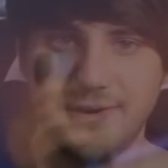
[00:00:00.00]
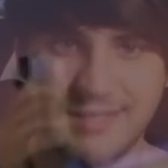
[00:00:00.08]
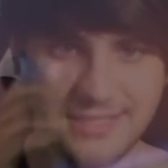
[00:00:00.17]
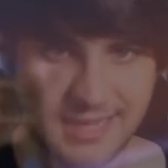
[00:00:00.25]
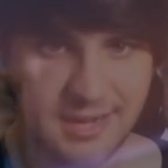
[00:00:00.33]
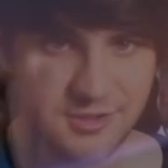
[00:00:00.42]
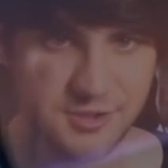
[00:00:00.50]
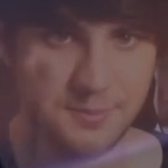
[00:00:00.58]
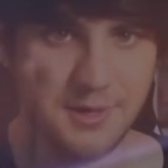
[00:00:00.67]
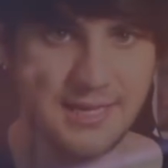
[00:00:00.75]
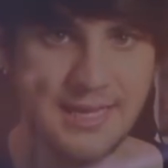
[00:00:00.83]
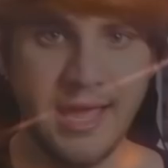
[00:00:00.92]
nostalgia
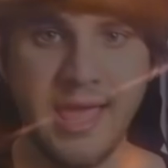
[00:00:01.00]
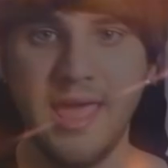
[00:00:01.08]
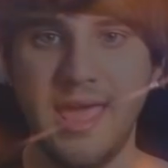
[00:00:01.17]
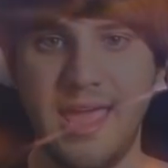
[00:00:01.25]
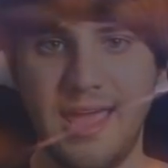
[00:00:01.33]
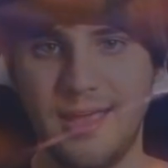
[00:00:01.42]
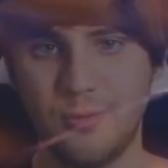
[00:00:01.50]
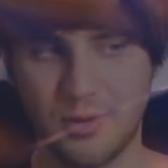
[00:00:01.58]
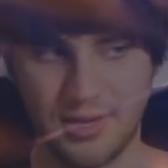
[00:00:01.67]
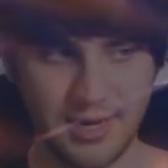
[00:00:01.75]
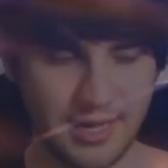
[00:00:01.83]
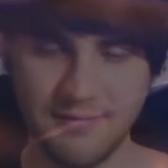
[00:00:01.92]
money, and we're
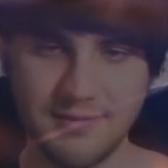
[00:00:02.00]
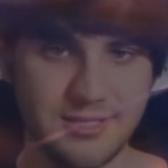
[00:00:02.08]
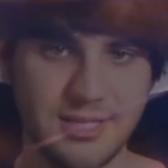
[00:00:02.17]
gonna give it to